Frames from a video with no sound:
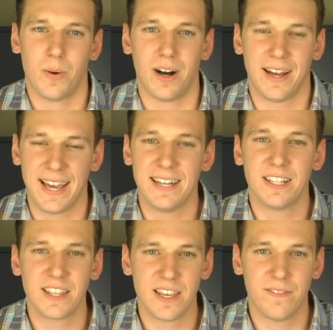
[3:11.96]
While
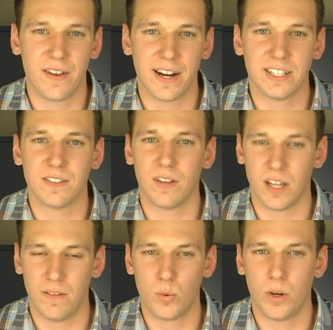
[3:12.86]
handling the affairs of a
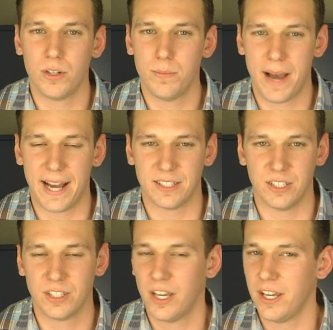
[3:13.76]
loved one who
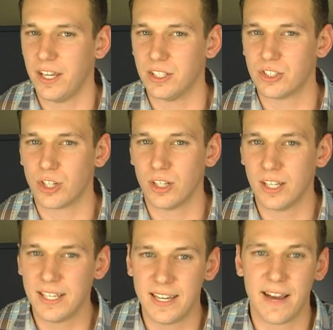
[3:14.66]
passes is
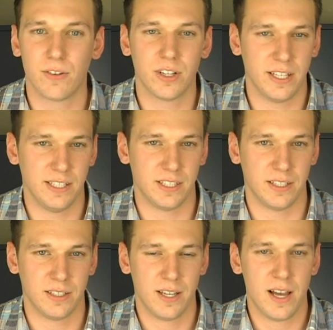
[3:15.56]
certainly never
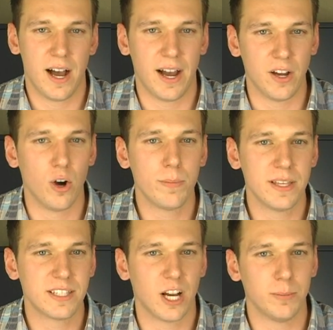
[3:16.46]
easy, I hope
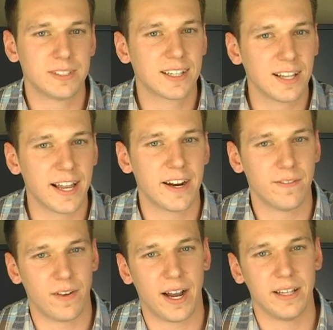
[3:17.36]
this helps
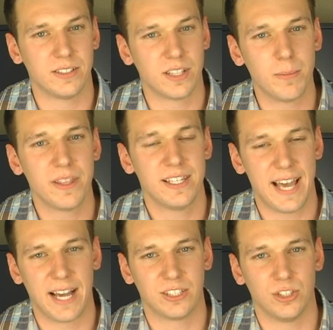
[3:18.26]
clarify some of the
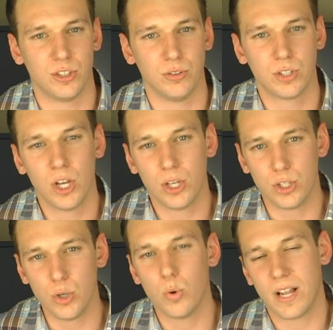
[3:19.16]
tax issues
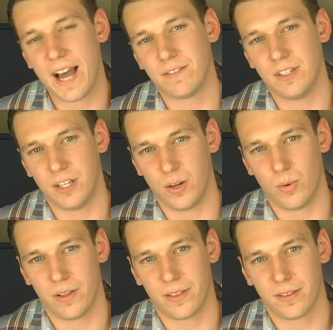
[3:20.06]
you will have to deal
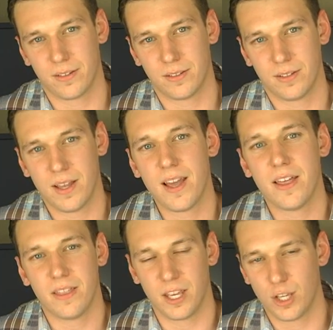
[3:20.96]
with.
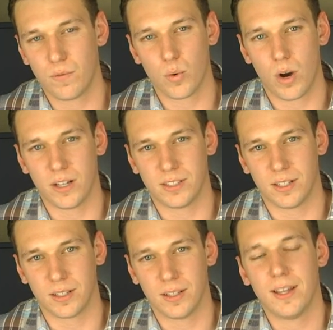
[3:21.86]
Thank you for
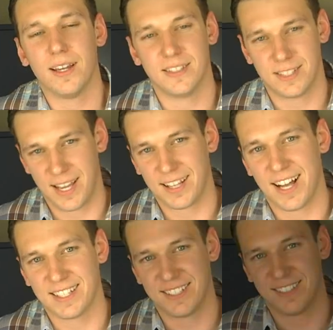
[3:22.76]
watching, and stay
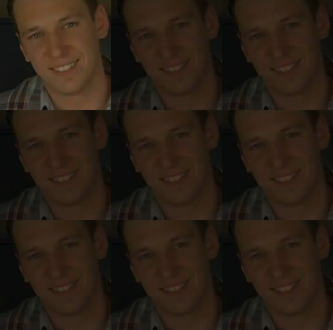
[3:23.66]
classy.